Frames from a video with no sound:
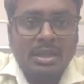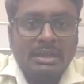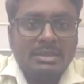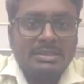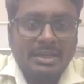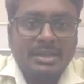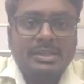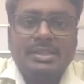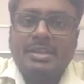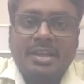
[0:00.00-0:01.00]
Secondly,
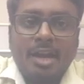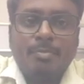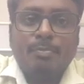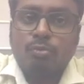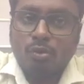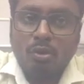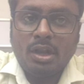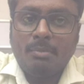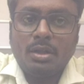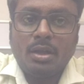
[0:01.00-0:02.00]
it can be programmed
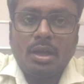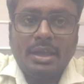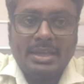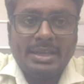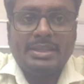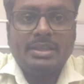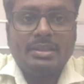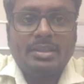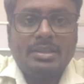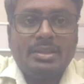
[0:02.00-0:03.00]
either
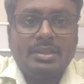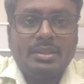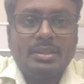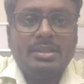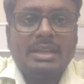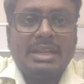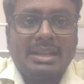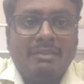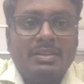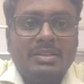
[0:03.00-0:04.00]
in
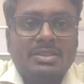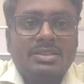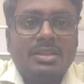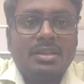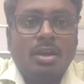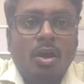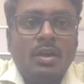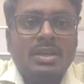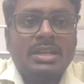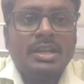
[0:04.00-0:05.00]
level triggered or
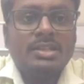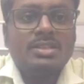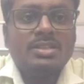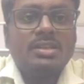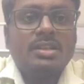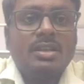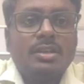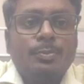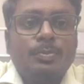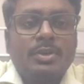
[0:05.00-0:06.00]
in edge triggered
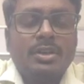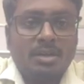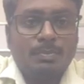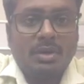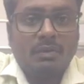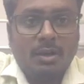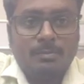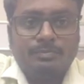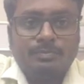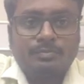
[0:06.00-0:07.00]
interrupt level,
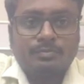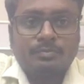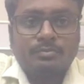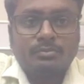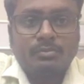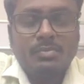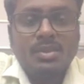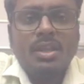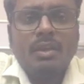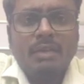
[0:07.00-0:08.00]

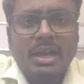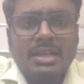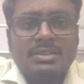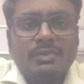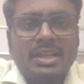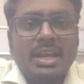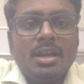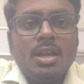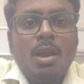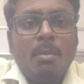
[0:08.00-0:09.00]
whereas we can
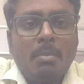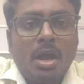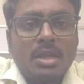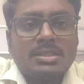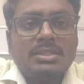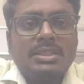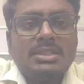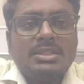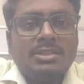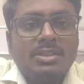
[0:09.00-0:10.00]
mask the
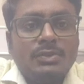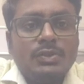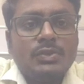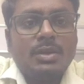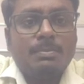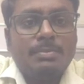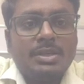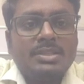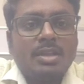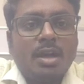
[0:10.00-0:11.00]
individual bits
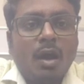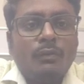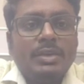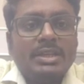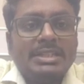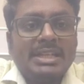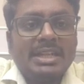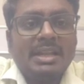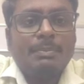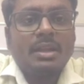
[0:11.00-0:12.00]
of
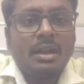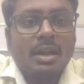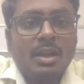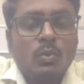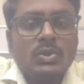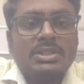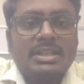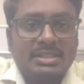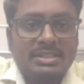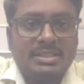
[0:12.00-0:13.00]
interrupt request
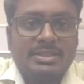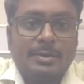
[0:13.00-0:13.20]
register,